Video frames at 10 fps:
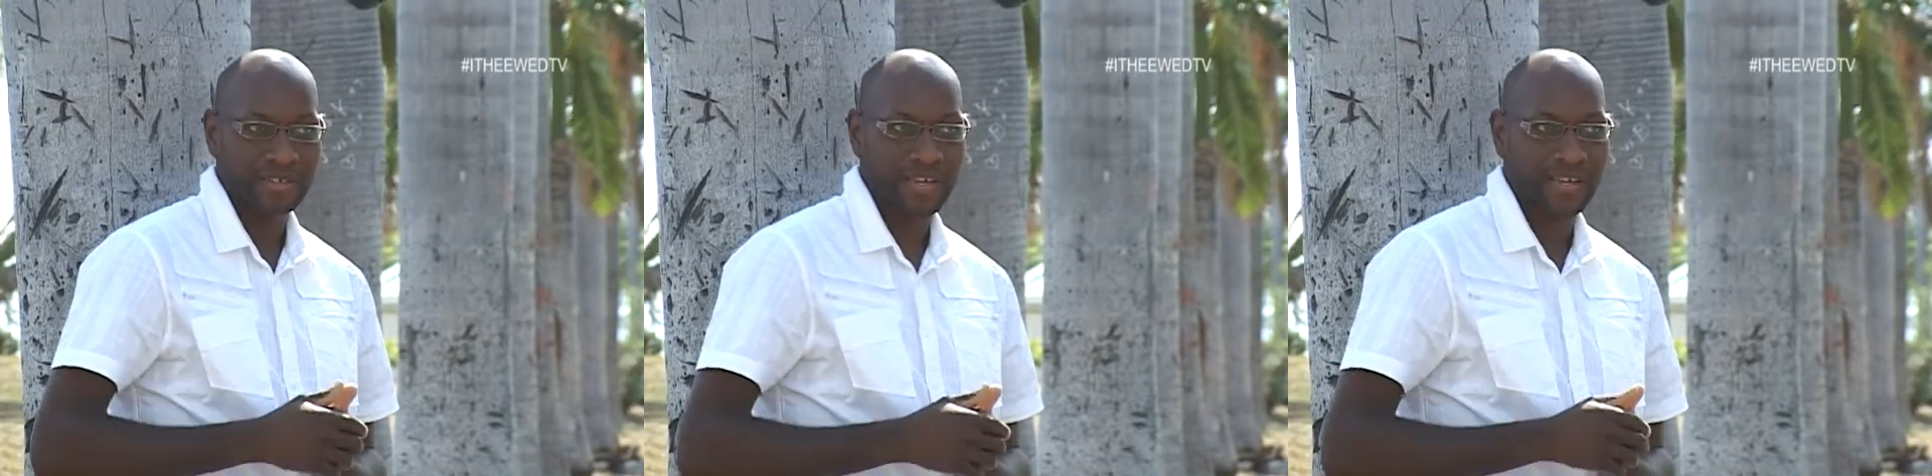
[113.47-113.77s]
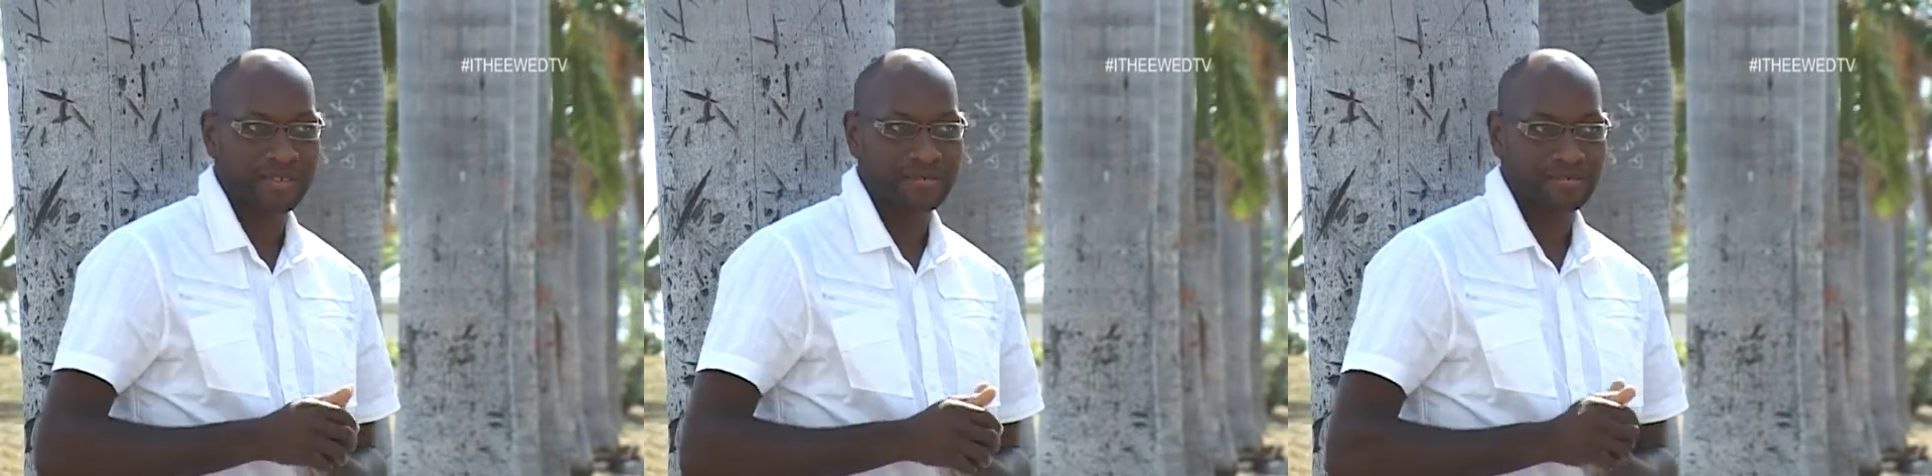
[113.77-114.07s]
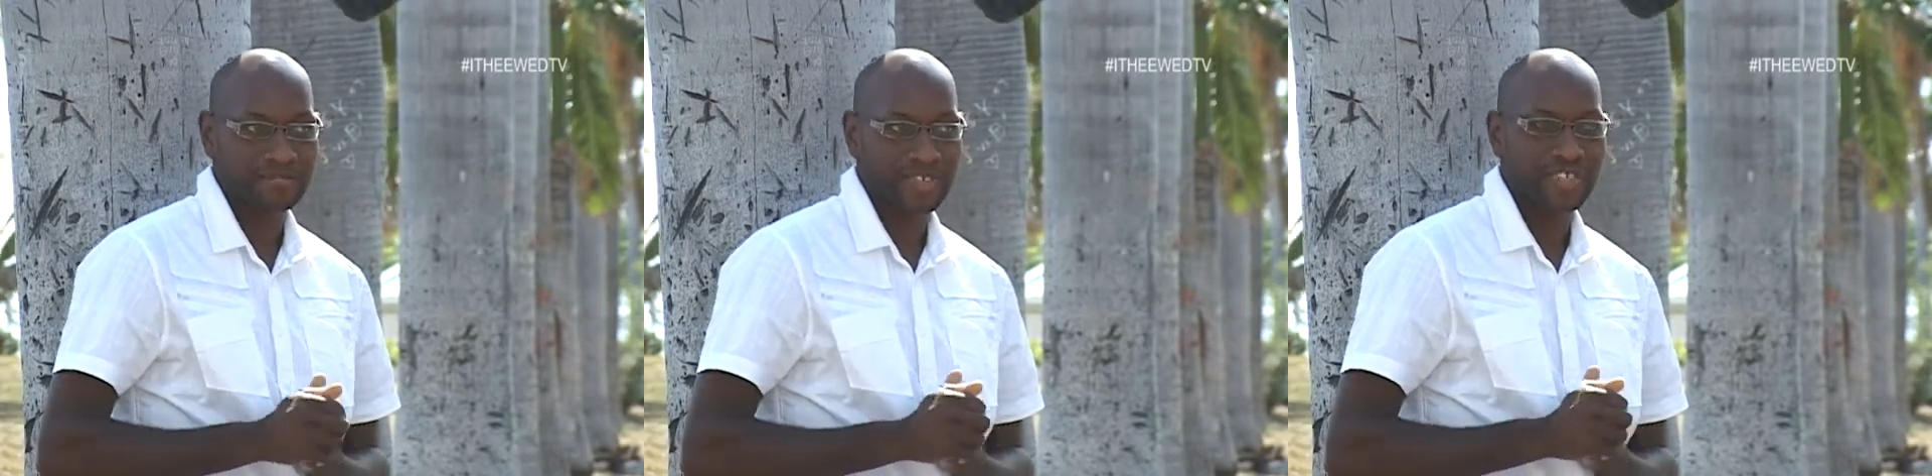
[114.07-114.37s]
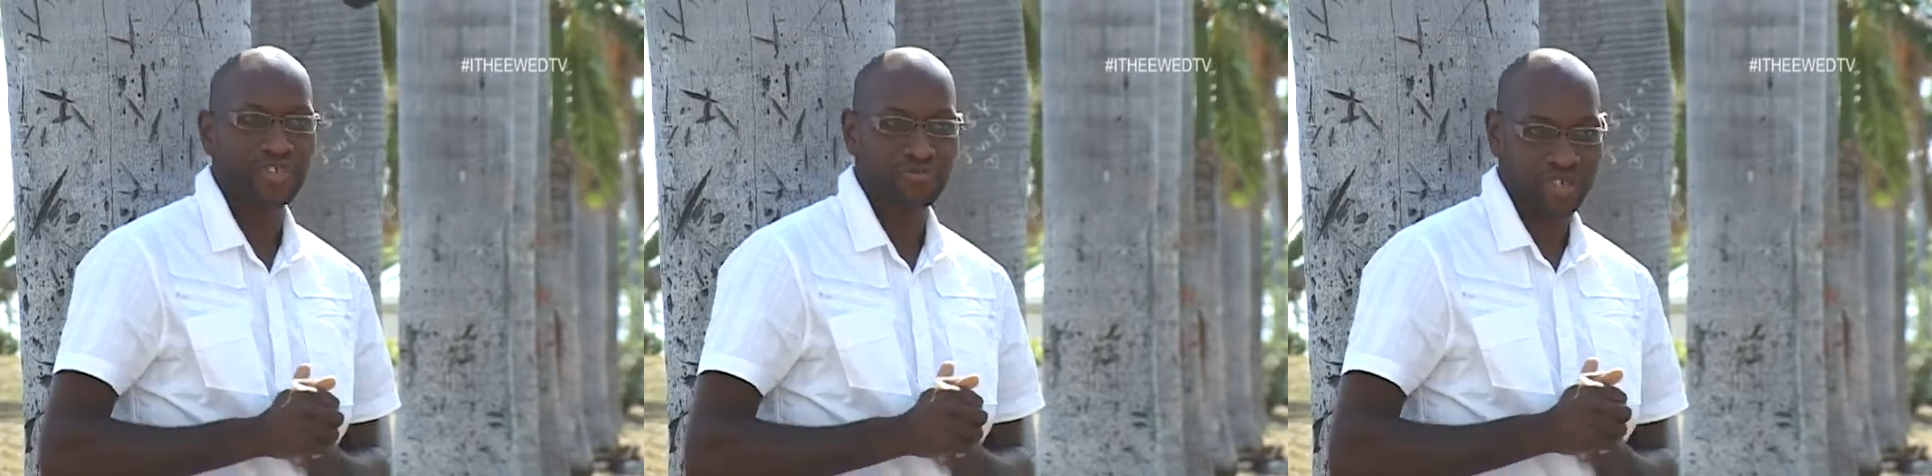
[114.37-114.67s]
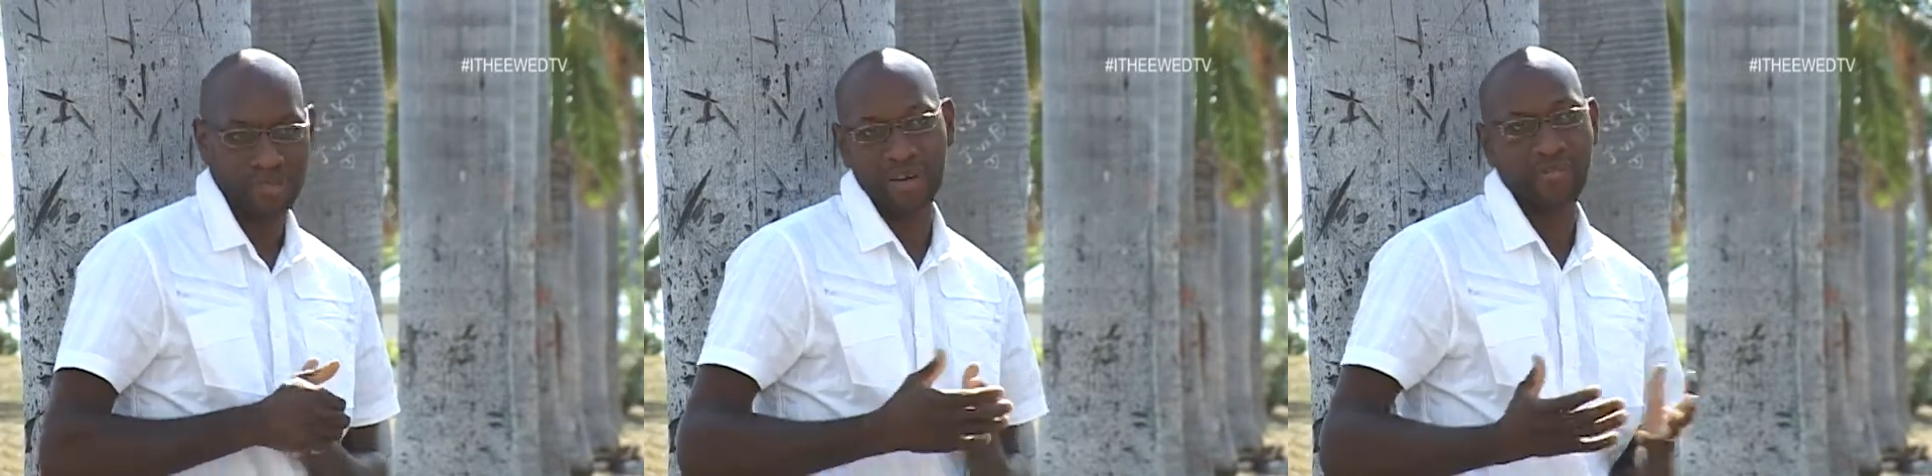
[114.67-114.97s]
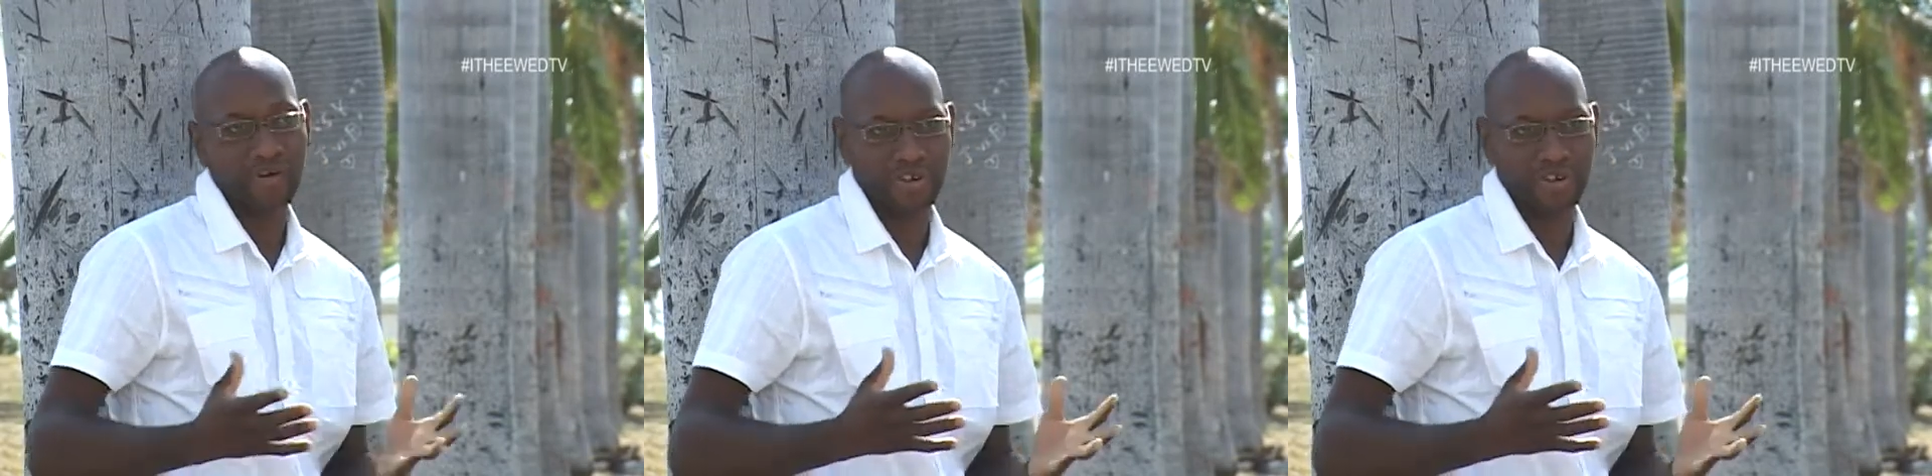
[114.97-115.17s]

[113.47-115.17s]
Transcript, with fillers: that intrigued me about